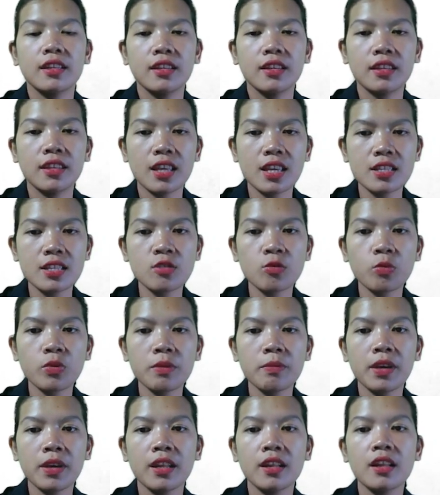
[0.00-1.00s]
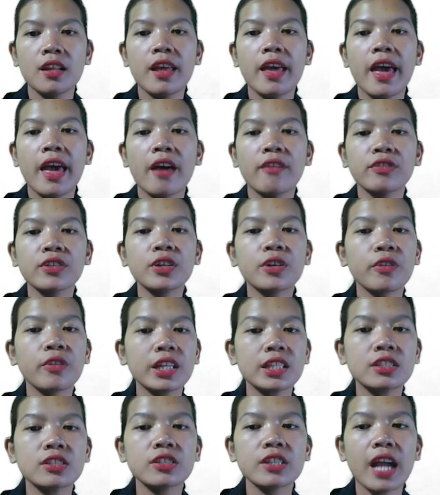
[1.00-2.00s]
these women have a
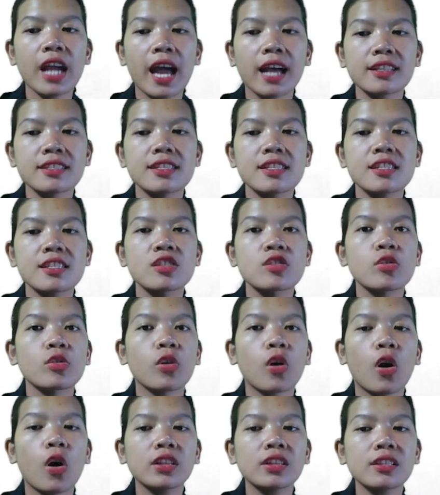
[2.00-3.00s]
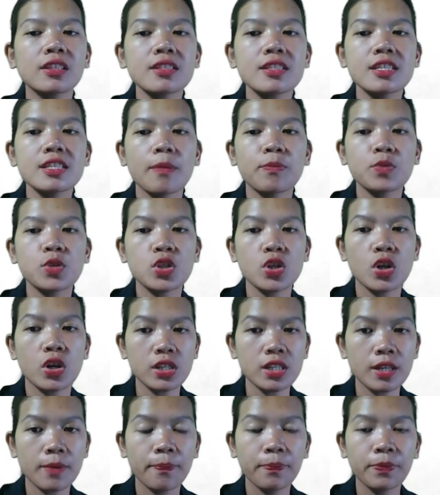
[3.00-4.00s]
greater access to
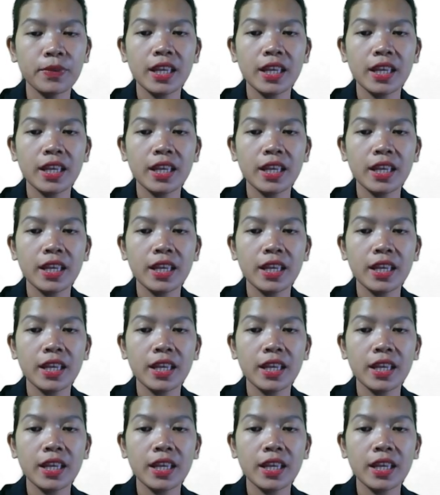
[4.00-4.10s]
contraception,